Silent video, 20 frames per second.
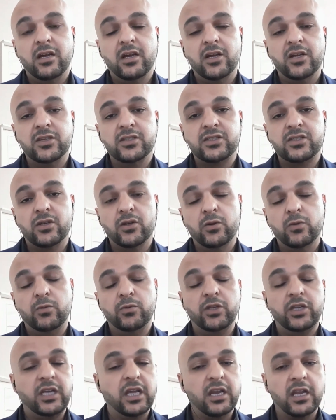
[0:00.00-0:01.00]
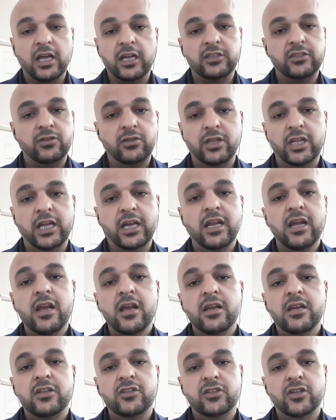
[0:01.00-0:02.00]
So you cannot do that.
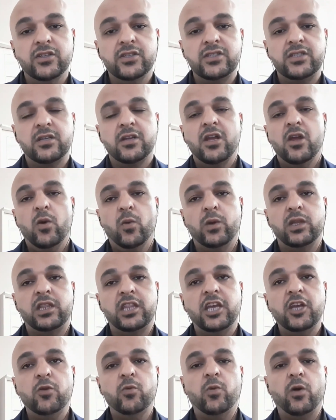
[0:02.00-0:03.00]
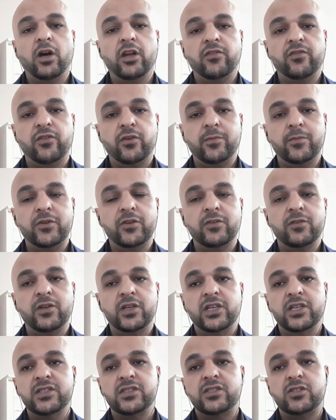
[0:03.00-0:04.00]
Just what they want from you
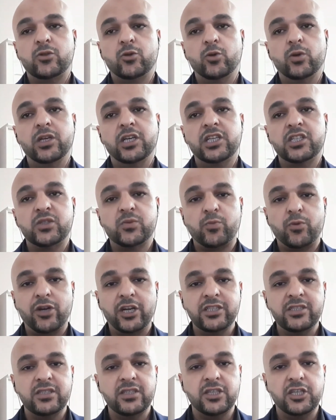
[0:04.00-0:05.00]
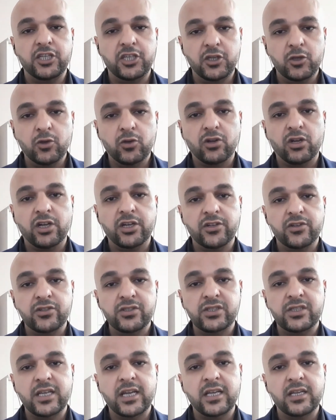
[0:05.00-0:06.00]
is to express your
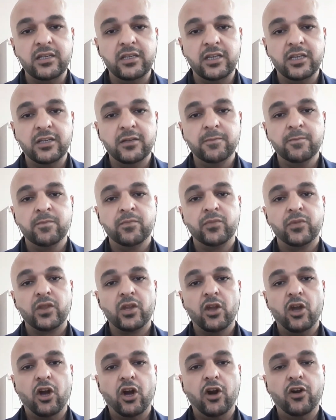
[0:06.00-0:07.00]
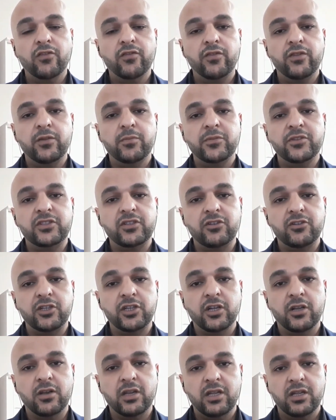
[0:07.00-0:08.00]
understanding of the
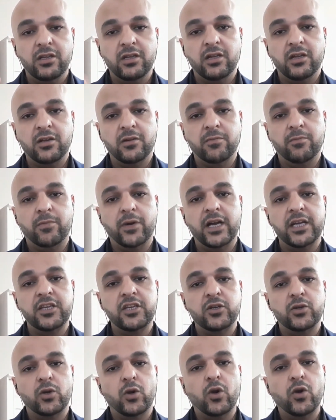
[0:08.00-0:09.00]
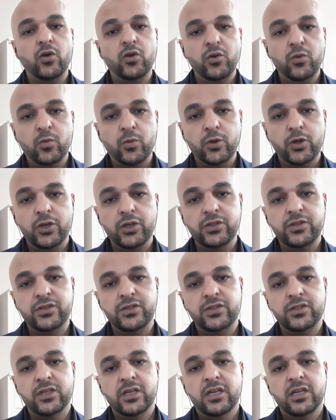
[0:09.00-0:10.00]
material by your own
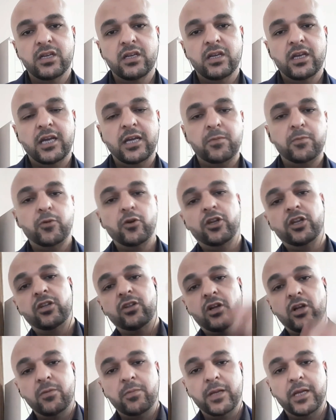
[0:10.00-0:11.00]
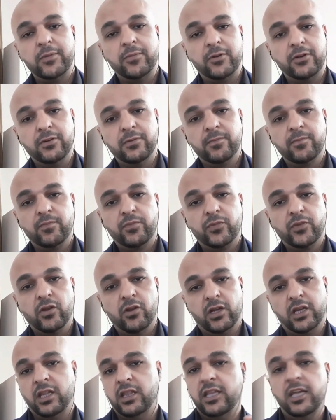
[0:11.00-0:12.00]
words and put it on paper.
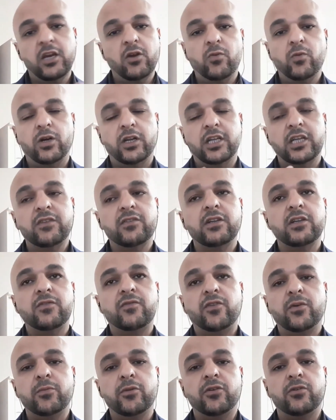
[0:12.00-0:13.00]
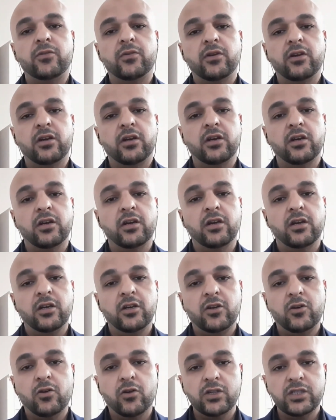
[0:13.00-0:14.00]
Okay, they don't want, even from your
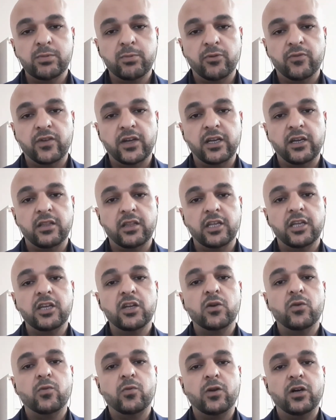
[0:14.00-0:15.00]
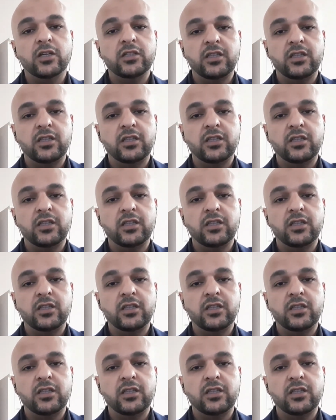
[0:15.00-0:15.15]
course provider, they don't want